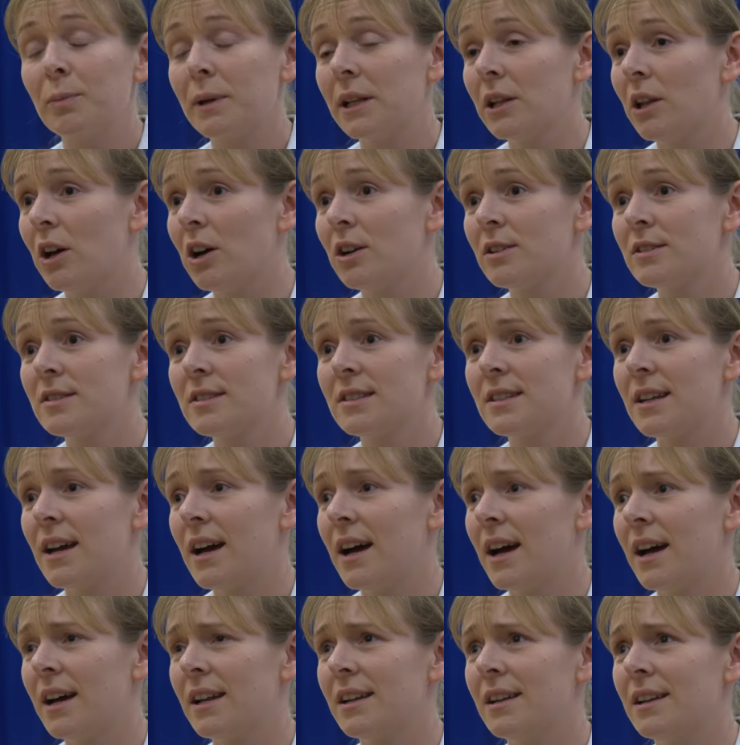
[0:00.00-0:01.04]
be lost,
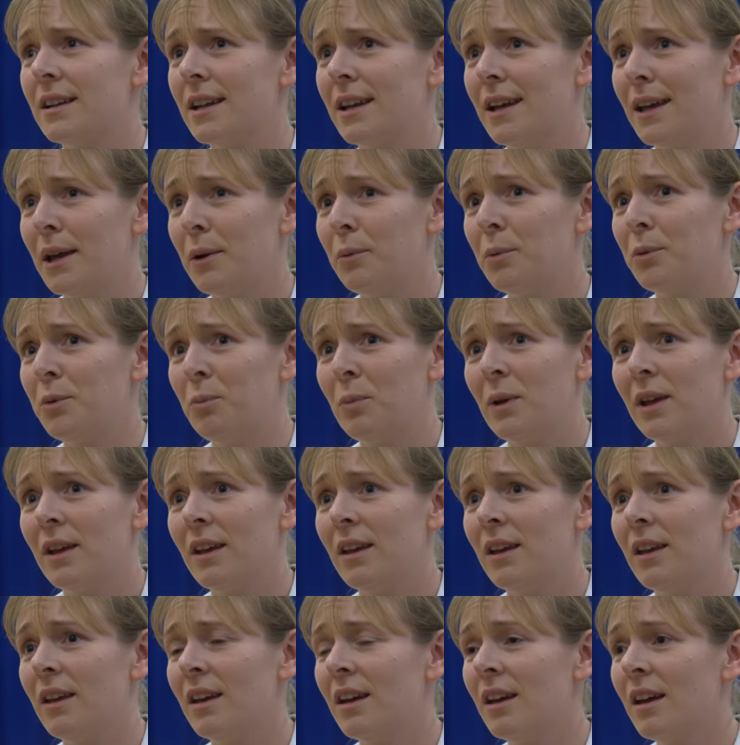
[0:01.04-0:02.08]
and it would
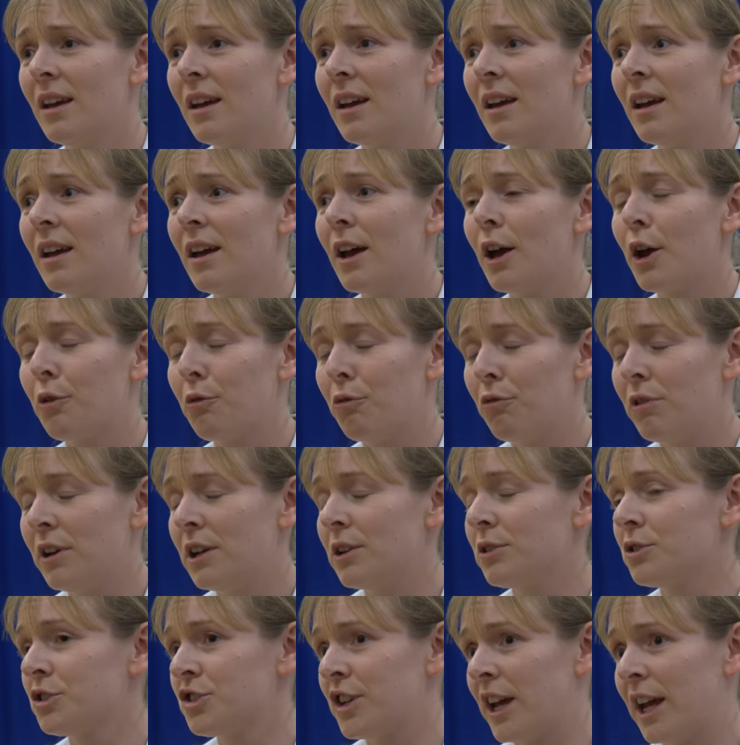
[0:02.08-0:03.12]
be a
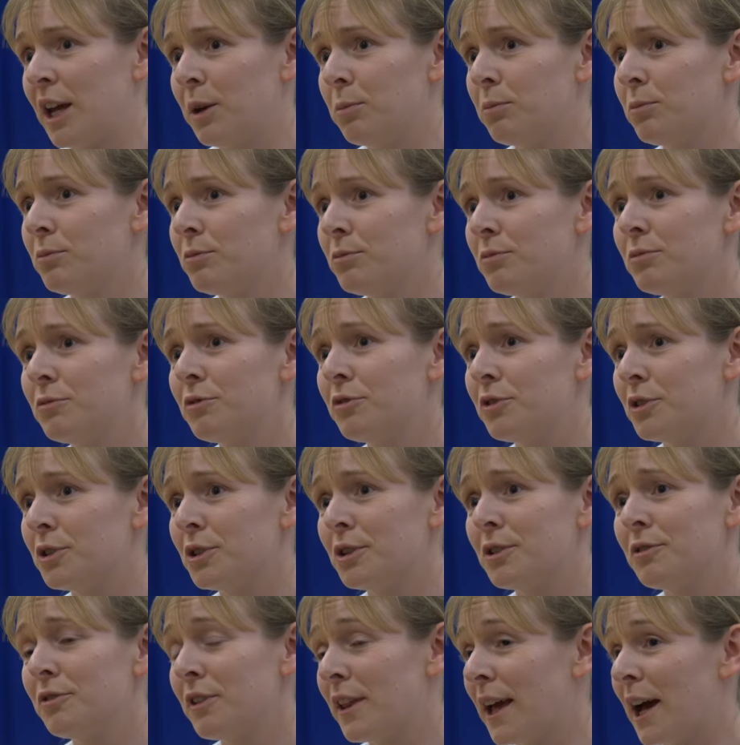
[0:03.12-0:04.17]
real shame for,
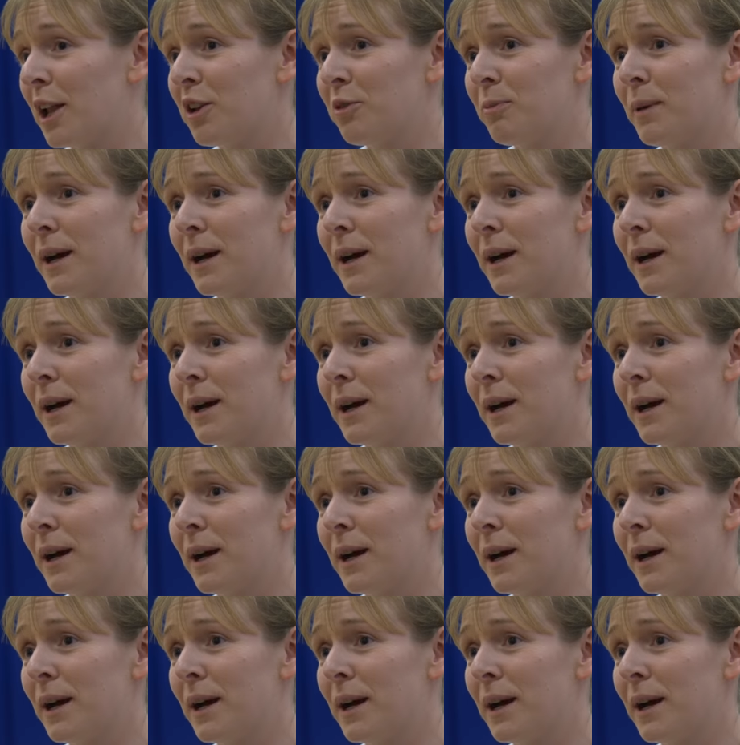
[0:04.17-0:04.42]
for the Isle of